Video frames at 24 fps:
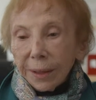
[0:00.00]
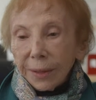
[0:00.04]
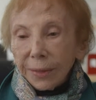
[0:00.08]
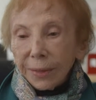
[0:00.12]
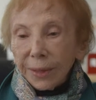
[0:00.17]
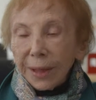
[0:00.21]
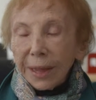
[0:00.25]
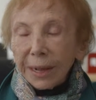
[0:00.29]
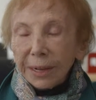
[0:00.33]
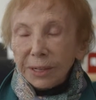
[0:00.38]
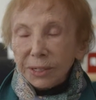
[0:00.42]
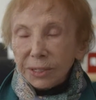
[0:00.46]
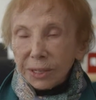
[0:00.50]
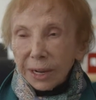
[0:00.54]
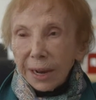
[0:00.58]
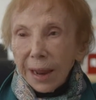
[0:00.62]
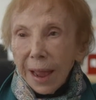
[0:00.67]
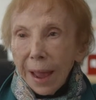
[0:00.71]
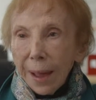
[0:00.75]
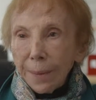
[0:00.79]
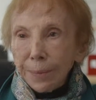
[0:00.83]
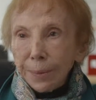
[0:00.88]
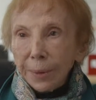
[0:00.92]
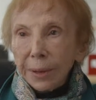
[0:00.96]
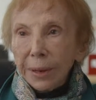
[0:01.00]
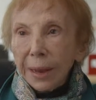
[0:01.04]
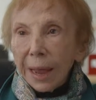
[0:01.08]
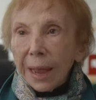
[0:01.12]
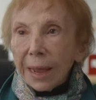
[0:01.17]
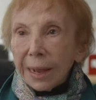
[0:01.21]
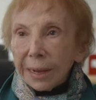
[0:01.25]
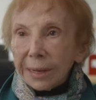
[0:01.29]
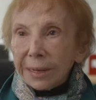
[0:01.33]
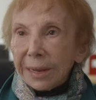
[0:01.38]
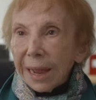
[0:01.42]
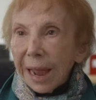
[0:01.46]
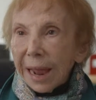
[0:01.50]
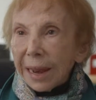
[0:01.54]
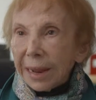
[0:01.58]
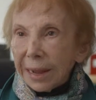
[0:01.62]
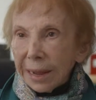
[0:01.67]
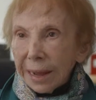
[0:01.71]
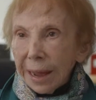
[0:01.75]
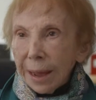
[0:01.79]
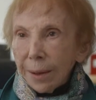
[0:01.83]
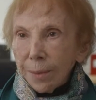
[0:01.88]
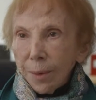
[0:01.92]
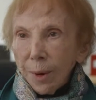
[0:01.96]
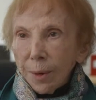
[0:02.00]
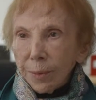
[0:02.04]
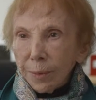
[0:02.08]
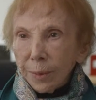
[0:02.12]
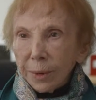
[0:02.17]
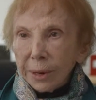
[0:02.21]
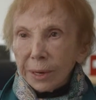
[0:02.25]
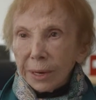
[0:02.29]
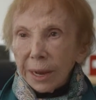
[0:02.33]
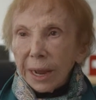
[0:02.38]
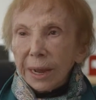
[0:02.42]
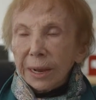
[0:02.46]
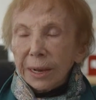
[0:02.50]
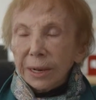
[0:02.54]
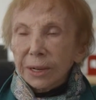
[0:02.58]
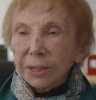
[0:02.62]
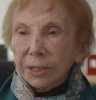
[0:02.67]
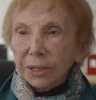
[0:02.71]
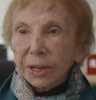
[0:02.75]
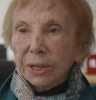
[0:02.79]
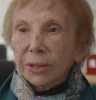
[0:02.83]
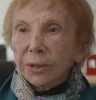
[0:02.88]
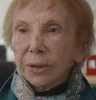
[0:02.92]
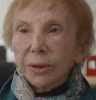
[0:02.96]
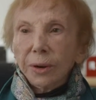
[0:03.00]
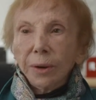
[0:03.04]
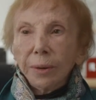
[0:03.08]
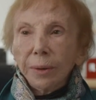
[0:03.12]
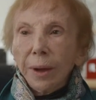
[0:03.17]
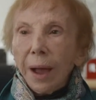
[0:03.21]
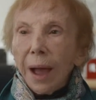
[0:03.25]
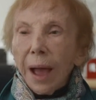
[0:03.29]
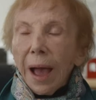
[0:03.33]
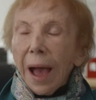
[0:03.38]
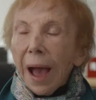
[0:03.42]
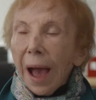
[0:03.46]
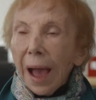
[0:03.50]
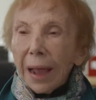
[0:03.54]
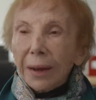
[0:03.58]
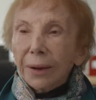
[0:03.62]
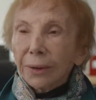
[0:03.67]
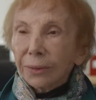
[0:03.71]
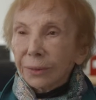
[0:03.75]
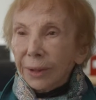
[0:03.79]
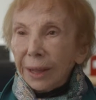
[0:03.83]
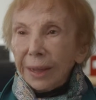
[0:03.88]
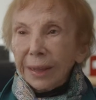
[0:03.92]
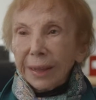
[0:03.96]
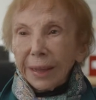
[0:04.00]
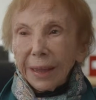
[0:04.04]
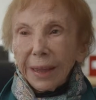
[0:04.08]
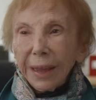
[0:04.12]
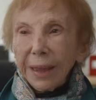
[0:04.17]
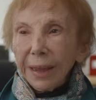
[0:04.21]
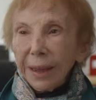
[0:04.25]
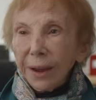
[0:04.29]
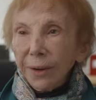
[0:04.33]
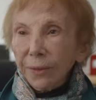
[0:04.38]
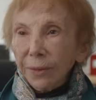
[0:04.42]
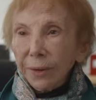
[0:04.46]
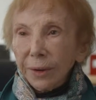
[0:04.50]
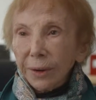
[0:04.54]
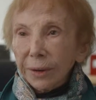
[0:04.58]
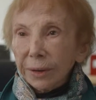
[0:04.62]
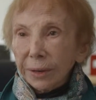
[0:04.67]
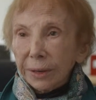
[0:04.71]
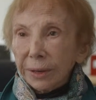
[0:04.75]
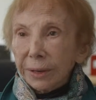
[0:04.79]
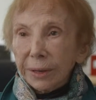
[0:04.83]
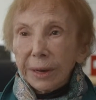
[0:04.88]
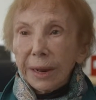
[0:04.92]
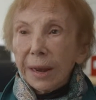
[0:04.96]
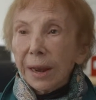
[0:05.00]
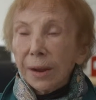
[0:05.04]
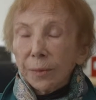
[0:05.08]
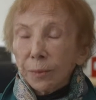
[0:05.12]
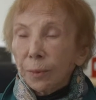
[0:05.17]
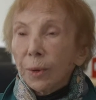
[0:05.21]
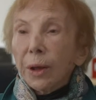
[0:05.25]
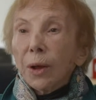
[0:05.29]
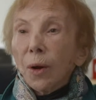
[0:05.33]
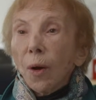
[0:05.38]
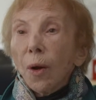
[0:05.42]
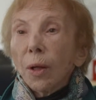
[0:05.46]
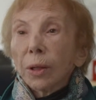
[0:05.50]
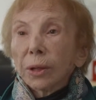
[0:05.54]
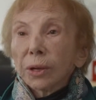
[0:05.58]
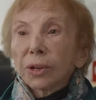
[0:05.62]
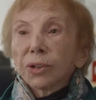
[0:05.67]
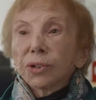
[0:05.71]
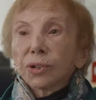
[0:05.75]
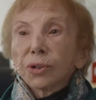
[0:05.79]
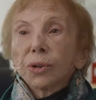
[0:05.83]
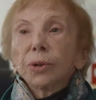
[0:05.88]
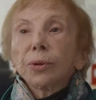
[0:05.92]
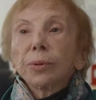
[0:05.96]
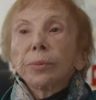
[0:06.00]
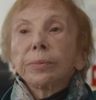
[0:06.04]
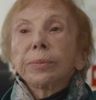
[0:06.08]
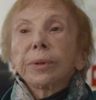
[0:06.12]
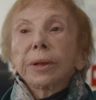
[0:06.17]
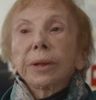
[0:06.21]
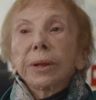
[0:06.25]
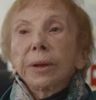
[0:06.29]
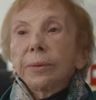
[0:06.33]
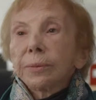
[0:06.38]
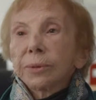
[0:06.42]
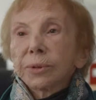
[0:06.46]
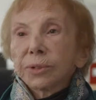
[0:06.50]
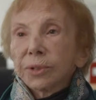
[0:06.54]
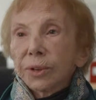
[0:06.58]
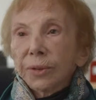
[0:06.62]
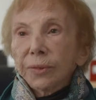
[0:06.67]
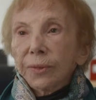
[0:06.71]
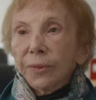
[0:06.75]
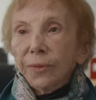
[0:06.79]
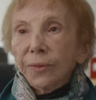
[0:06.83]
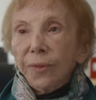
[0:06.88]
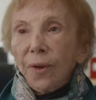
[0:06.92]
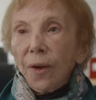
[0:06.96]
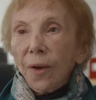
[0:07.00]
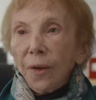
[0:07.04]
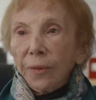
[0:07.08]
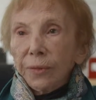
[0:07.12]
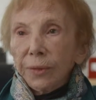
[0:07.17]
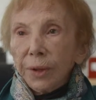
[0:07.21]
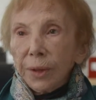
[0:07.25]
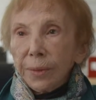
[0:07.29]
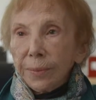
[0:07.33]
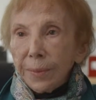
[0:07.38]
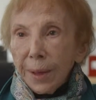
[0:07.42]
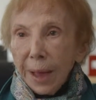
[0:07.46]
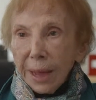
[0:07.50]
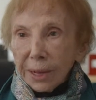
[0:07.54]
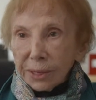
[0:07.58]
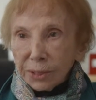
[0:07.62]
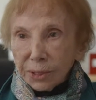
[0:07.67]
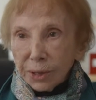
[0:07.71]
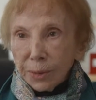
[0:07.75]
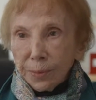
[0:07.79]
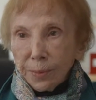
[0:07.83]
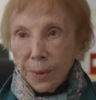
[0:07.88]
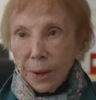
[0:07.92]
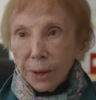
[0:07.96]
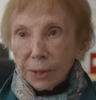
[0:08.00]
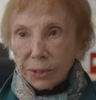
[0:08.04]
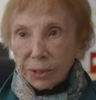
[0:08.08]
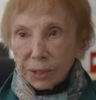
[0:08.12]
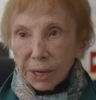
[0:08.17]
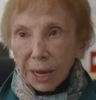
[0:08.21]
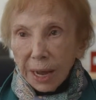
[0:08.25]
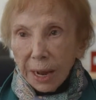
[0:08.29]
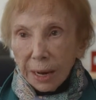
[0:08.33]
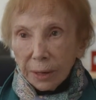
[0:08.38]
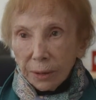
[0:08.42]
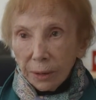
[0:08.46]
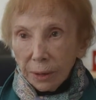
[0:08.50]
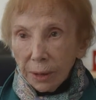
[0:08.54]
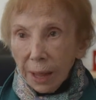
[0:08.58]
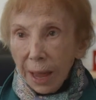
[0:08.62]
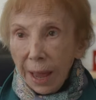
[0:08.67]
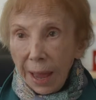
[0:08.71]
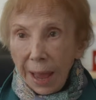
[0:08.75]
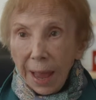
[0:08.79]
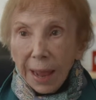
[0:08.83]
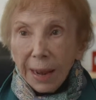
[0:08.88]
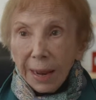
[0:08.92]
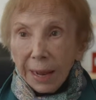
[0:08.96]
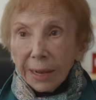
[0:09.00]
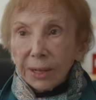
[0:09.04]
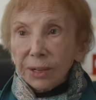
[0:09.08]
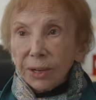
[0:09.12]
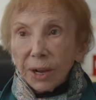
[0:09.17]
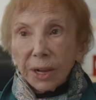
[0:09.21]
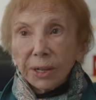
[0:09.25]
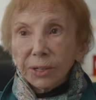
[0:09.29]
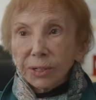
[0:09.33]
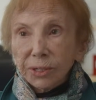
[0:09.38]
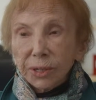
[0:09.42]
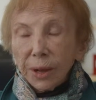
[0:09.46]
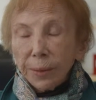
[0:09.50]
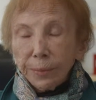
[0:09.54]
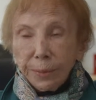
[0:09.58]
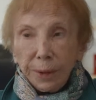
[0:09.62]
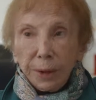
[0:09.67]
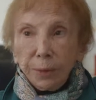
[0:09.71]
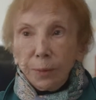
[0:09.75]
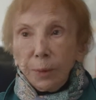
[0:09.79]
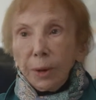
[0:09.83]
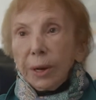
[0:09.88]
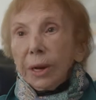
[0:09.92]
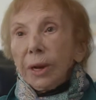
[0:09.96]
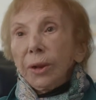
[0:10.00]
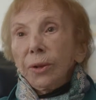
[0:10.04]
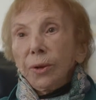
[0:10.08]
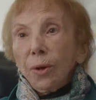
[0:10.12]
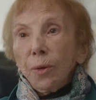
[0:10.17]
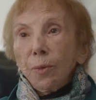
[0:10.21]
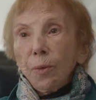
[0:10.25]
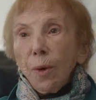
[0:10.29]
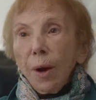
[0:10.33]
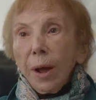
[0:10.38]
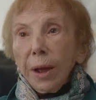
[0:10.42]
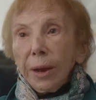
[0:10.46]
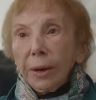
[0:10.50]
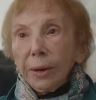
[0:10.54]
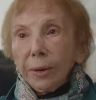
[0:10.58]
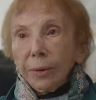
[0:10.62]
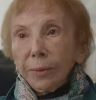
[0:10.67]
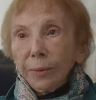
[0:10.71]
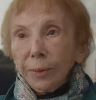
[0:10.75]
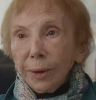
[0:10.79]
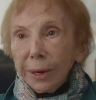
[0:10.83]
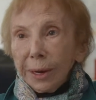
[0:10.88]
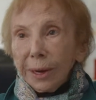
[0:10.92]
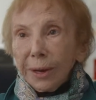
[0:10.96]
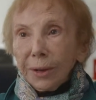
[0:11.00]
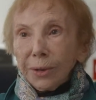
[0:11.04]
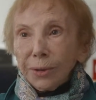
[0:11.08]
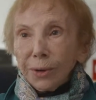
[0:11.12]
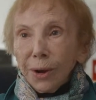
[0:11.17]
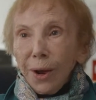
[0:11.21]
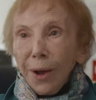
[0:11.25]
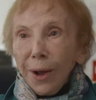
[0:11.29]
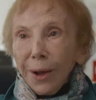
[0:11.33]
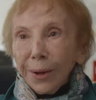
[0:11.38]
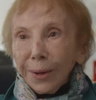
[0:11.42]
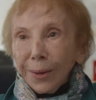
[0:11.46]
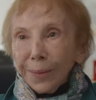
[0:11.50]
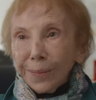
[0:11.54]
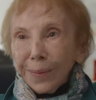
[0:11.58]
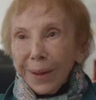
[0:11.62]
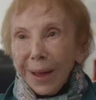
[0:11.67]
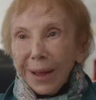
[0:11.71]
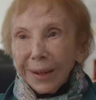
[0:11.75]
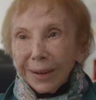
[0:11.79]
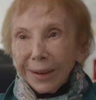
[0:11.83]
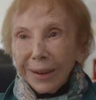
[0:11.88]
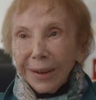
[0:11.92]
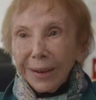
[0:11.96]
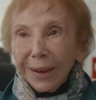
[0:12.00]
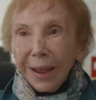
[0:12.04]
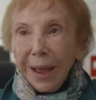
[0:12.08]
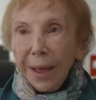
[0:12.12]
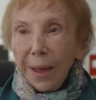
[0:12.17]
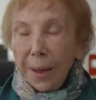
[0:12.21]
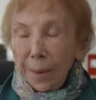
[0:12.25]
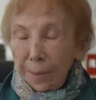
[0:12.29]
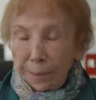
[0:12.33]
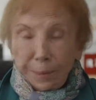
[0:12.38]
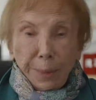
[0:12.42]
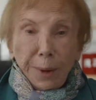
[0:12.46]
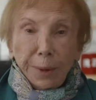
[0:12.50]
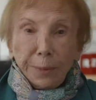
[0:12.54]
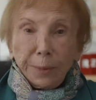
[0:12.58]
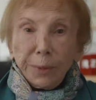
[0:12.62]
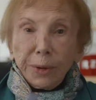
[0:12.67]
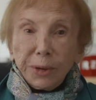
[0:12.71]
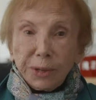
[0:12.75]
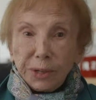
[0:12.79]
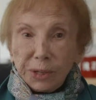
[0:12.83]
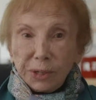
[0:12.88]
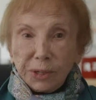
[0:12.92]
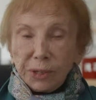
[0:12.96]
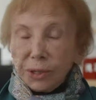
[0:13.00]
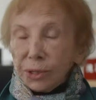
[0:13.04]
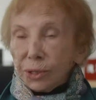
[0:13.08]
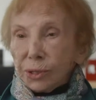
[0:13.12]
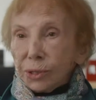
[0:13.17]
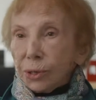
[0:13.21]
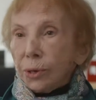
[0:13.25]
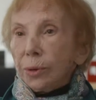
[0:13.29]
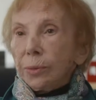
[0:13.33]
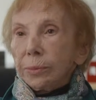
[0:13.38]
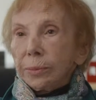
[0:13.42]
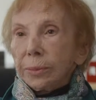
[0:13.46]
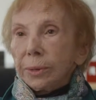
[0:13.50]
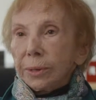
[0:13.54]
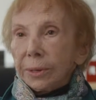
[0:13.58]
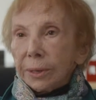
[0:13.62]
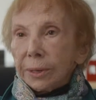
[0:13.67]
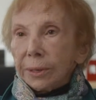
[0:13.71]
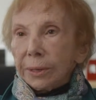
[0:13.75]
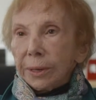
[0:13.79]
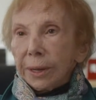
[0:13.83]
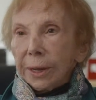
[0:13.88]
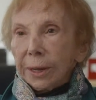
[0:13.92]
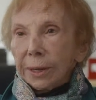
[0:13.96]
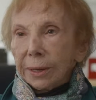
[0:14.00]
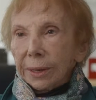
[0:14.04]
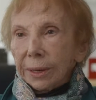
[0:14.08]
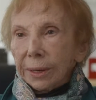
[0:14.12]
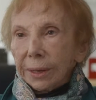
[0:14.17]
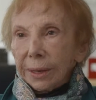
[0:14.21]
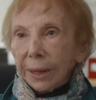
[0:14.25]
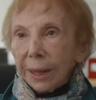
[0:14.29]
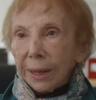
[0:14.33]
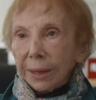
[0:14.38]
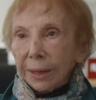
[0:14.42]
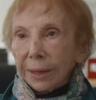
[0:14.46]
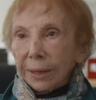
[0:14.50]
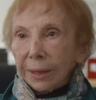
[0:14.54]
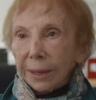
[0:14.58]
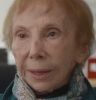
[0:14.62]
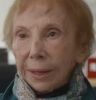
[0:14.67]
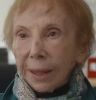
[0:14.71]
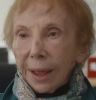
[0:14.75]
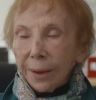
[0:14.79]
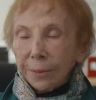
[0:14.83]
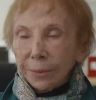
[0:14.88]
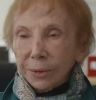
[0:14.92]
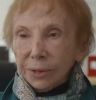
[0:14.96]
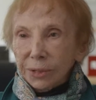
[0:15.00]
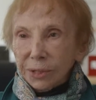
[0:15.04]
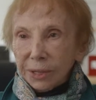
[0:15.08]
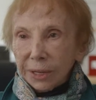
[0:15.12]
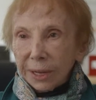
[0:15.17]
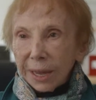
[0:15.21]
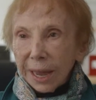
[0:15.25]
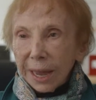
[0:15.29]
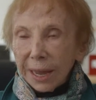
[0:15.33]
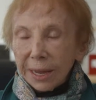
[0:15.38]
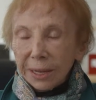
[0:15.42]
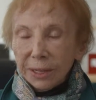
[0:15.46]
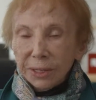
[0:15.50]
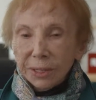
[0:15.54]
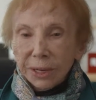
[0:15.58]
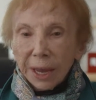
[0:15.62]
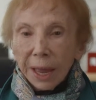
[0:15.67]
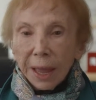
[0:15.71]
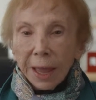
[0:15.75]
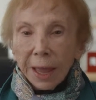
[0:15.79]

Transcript: things that happened, Daddy came home one day and he said, I don't think he ever did it. We all assumed that he was involved in the basketball scandal and had done something. We didn't know what. We didn't talk about it, but we just assumed that was the case.